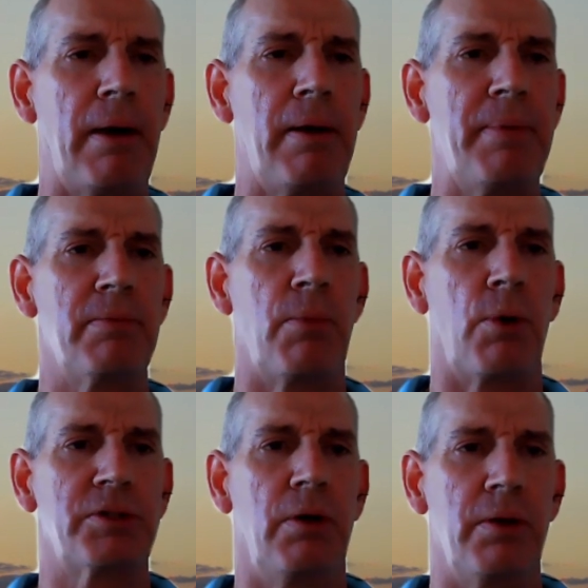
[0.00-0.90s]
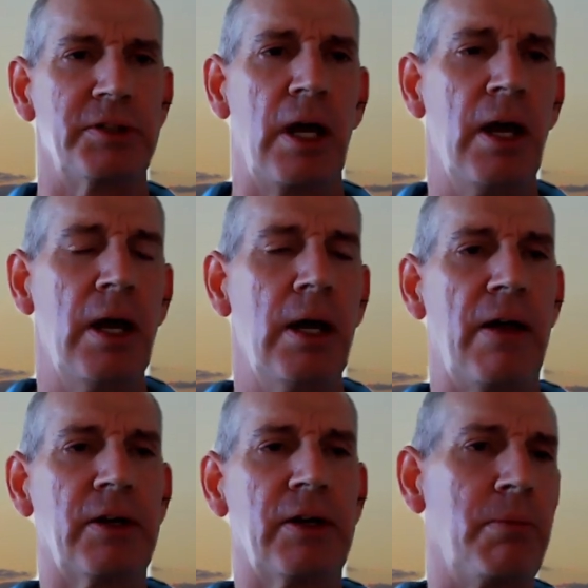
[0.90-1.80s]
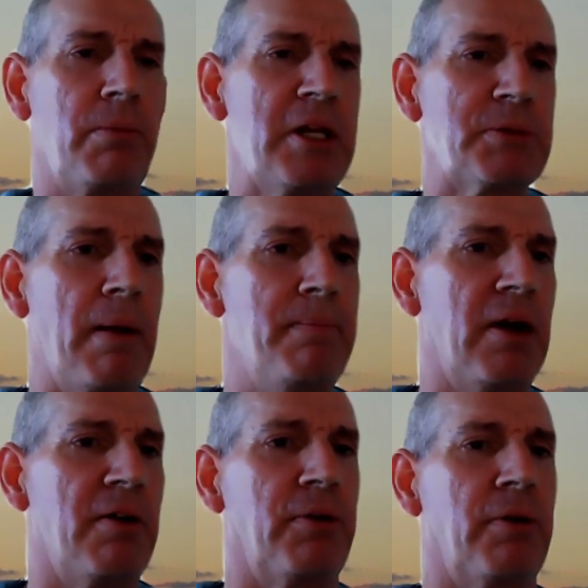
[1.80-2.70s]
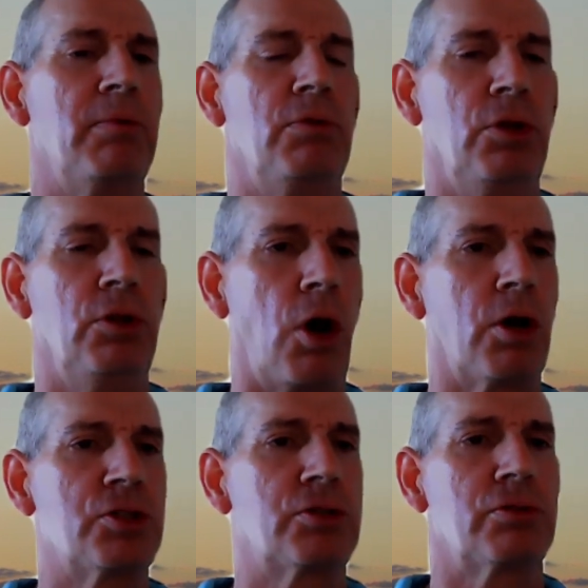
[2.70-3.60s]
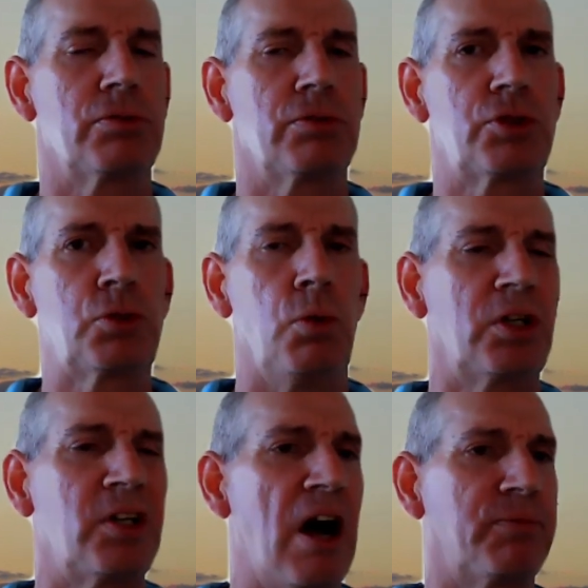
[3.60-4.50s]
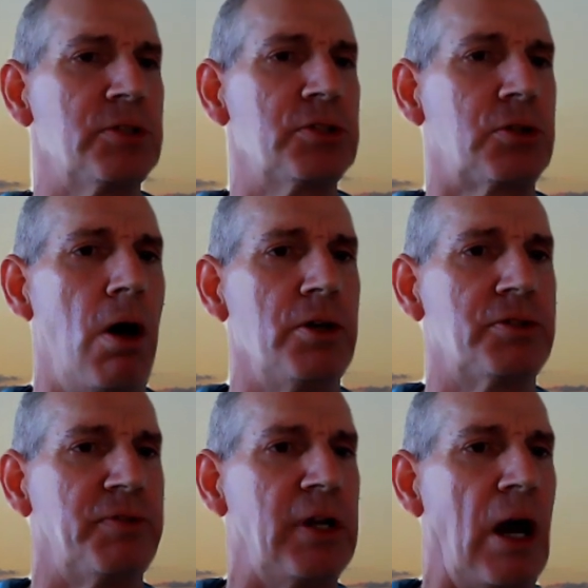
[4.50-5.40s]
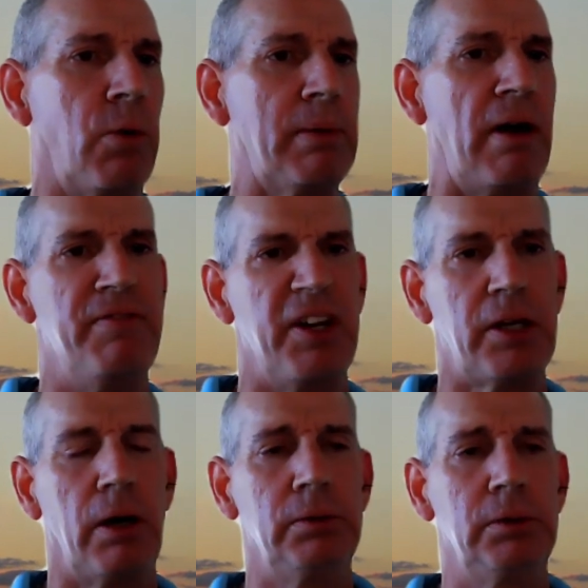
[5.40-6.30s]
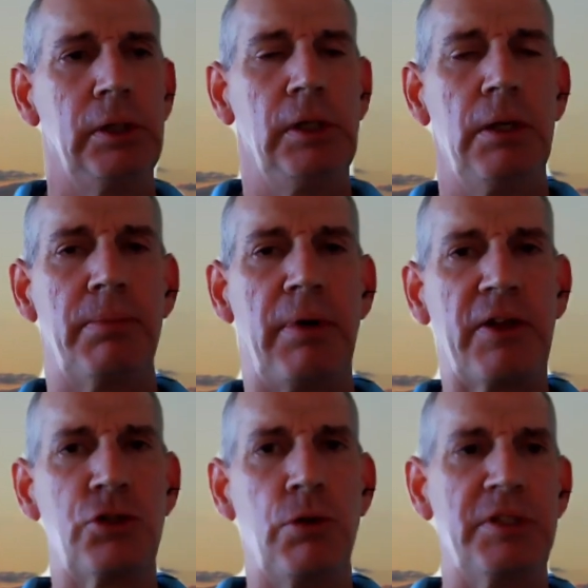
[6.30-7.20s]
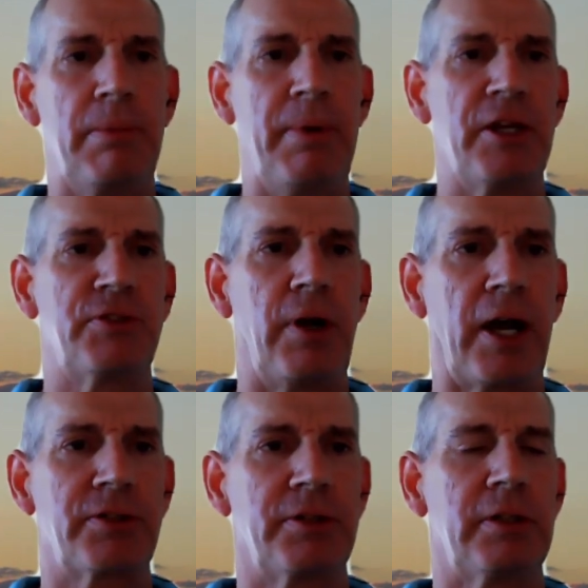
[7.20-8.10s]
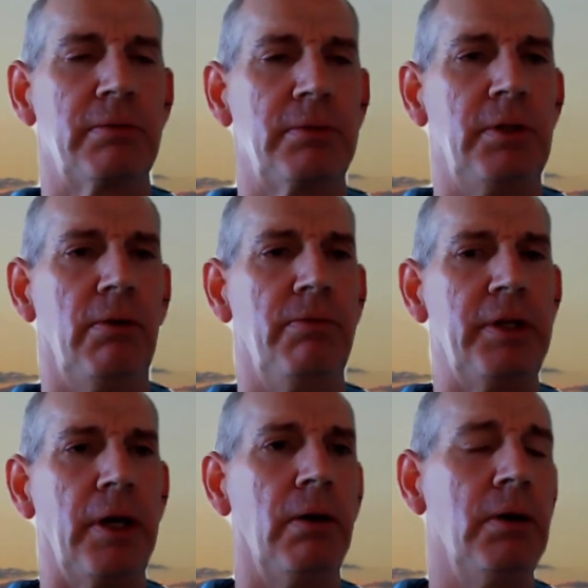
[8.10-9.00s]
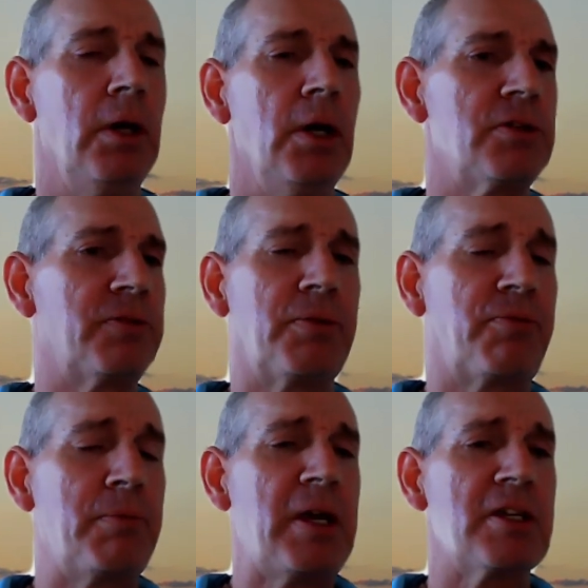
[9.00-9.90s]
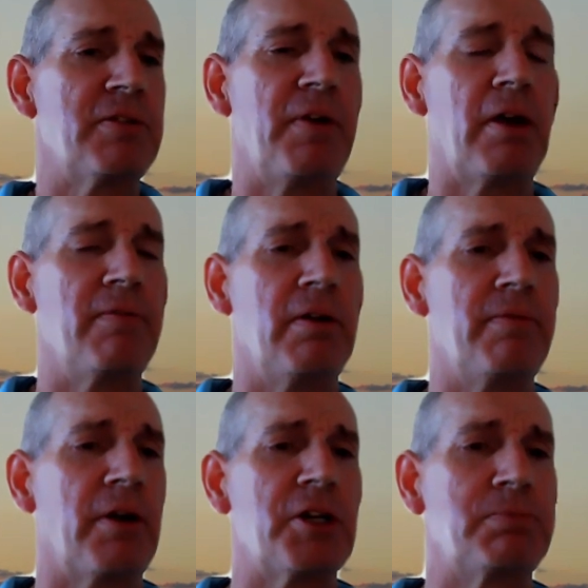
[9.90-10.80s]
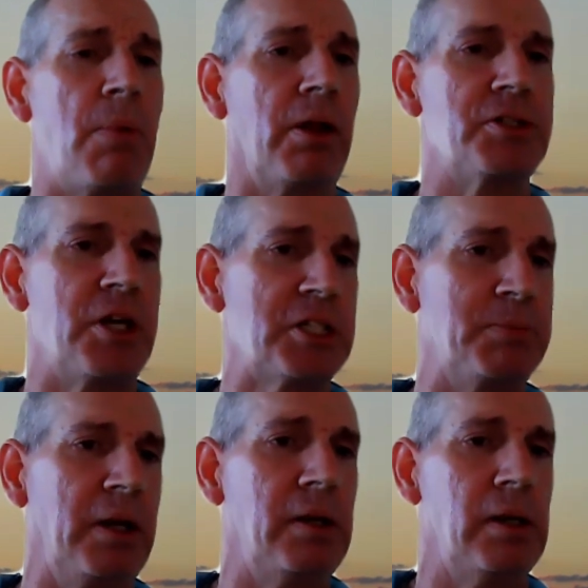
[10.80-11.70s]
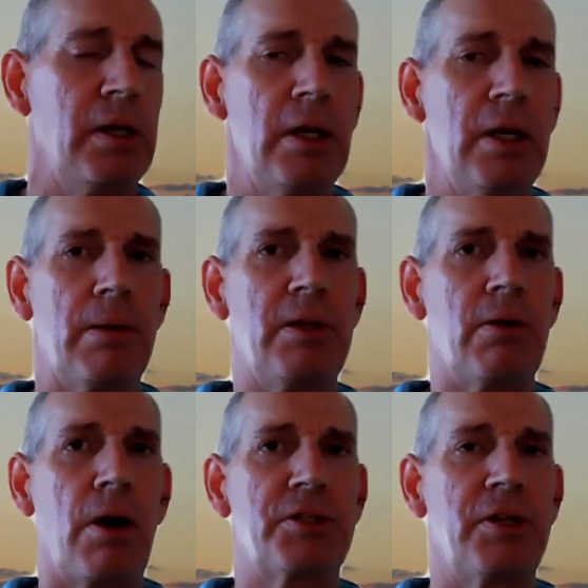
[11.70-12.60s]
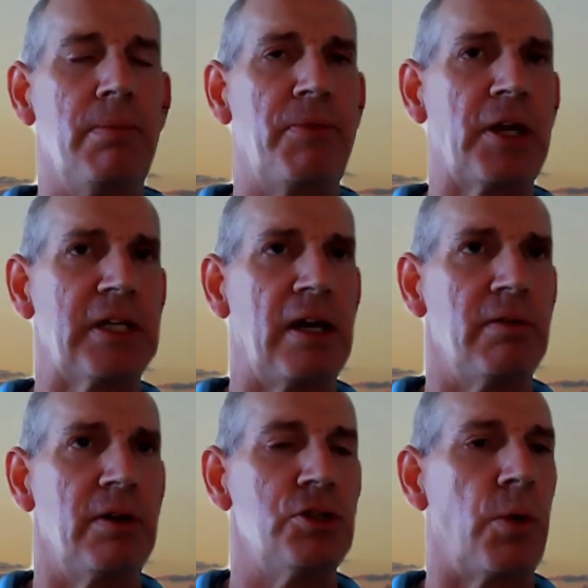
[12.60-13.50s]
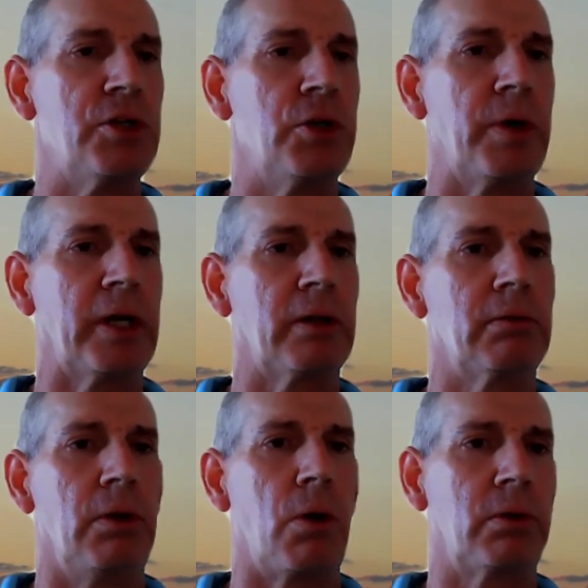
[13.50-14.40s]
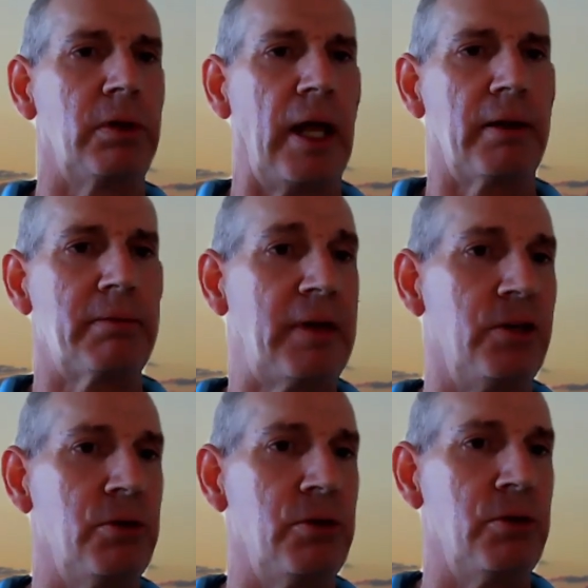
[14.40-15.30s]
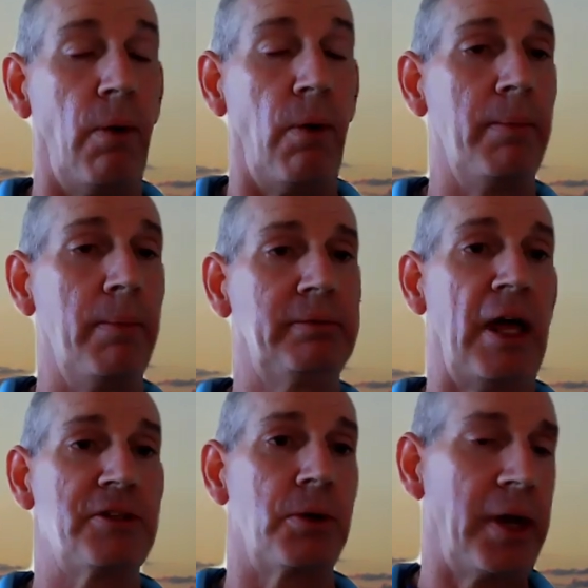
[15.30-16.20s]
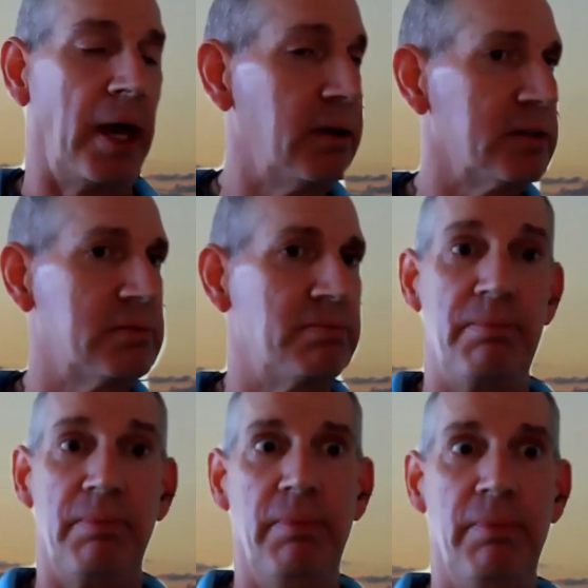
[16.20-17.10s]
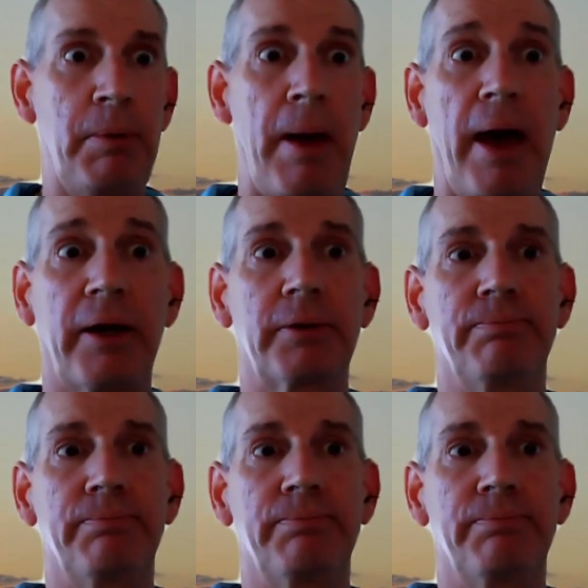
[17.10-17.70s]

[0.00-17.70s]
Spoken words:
probably better more so others. I think GoToMeeting is probably better for large school conference calls if you're not worried about video, but I think Zoom is the best for actually, video. So for me, it's been a very small adjustment. I mean, there are some things I enjoy doing locally that I can't do for a while, but that's okay, because we'll be back.